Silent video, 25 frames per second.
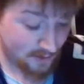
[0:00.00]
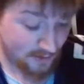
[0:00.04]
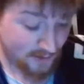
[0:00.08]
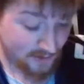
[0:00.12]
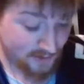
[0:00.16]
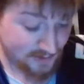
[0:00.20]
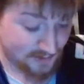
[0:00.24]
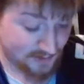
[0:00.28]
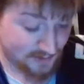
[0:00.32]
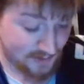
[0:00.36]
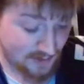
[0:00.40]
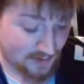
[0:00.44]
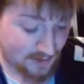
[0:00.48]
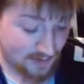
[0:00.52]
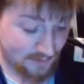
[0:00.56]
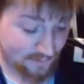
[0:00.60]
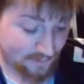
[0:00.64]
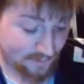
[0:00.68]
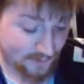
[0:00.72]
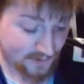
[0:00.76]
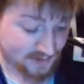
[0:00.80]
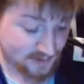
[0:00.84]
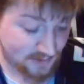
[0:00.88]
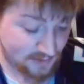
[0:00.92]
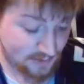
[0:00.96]
let's see
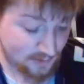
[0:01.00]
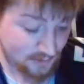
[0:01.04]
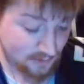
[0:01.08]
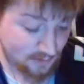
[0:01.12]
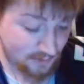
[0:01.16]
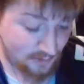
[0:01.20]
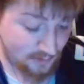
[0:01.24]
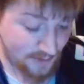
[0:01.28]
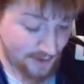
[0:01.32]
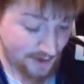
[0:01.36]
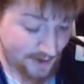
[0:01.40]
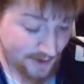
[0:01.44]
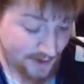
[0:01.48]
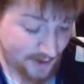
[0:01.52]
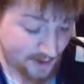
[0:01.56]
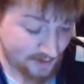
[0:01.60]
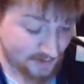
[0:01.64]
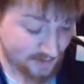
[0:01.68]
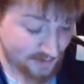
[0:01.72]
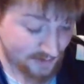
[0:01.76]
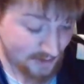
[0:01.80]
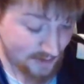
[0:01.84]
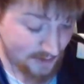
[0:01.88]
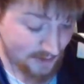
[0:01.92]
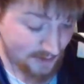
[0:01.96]
if it's still the line I
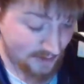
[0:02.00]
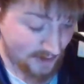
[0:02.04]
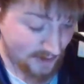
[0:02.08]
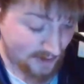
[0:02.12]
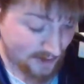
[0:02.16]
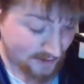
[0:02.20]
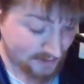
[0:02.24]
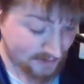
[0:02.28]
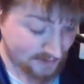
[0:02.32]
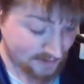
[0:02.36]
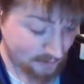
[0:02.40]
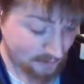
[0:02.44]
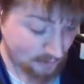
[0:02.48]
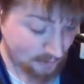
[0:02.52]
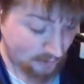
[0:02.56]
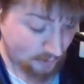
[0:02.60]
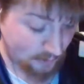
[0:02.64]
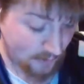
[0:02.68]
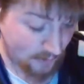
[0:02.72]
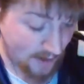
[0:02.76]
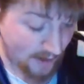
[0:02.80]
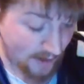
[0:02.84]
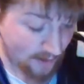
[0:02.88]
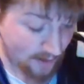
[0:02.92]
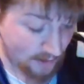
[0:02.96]
saw it at. So
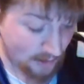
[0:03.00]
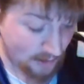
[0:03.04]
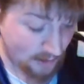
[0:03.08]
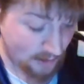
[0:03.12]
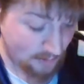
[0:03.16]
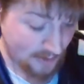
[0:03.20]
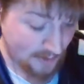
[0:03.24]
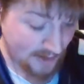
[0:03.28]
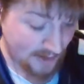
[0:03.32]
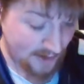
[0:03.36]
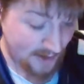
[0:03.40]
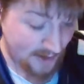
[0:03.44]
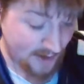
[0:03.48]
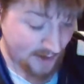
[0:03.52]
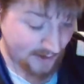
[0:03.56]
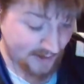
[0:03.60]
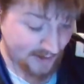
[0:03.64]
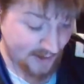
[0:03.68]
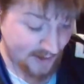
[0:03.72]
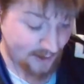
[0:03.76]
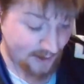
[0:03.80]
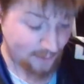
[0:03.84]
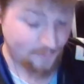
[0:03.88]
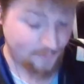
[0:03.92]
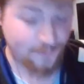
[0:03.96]
Uriah Hall by
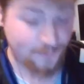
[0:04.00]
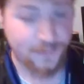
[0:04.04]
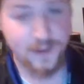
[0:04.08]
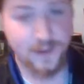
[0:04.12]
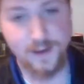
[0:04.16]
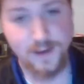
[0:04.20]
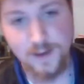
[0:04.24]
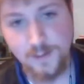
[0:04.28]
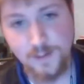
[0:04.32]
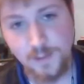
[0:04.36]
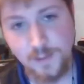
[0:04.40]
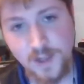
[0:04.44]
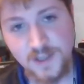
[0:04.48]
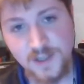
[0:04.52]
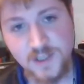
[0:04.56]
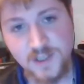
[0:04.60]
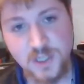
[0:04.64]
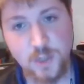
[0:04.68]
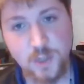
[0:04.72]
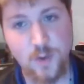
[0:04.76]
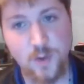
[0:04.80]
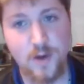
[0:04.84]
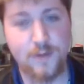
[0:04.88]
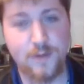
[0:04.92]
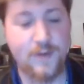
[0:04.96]
knockout plus
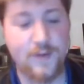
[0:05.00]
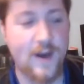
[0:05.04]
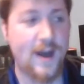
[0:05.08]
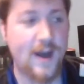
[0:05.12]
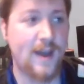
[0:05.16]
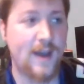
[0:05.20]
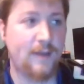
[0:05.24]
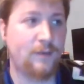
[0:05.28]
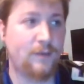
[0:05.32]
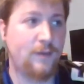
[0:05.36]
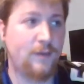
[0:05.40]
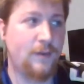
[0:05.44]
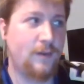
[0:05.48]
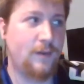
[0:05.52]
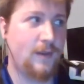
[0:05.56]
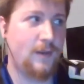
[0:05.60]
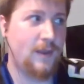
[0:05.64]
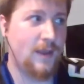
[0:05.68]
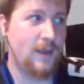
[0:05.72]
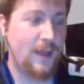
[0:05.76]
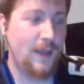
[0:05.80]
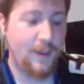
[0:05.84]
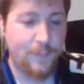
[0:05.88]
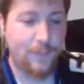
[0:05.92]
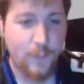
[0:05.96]
205.
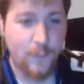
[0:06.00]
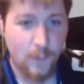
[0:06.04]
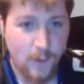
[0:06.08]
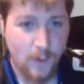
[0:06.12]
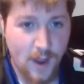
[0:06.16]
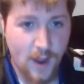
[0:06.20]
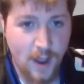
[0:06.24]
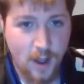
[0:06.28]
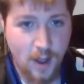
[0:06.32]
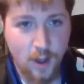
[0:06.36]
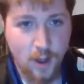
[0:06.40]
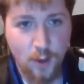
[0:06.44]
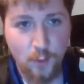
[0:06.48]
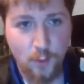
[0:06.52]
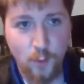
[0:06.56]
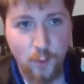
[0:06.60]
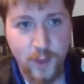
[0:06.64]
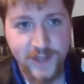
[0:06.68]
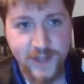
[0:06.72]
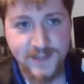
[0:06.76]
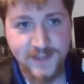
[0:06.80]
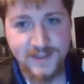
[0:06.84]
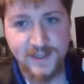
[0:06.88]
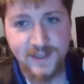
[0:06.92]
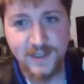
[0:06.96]
If Uriah Hall
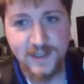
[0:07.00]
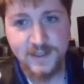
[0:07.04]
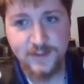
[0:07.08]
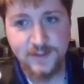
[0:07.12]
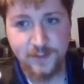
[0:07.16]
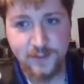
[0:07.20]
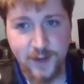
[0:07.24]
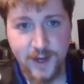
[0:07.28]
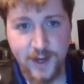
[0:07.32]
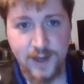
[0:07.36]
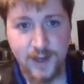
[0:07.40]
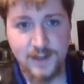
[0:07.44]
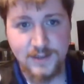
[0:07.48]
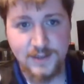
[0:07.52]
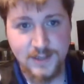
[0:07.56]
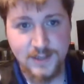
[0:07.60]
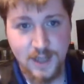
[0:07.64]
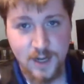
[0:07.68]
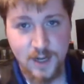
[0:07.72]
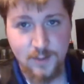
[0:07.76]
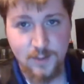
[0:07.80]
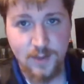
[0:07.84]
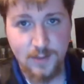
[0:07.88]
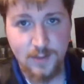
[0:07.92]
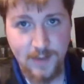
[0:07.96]
wins this fight, it's
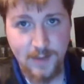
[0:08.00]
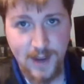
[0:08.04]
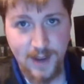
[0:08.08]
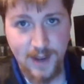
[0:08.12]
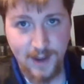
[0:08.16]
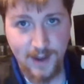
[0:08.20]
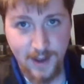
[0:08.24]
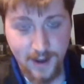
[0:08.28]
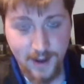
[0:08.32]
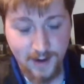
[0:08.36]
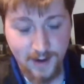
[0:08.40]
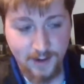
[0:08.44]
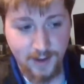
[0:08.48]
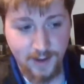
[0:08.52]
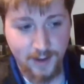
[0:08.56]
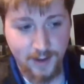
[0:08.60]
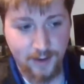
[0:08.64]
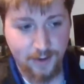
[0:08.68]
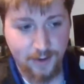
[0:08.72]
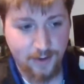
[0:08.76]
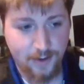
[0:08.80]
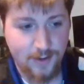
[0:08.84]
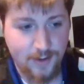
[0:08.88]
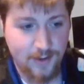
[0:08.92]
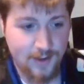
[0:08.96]
going to be by
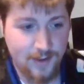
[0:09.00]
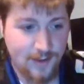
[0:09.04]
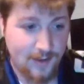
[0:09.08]
knockout.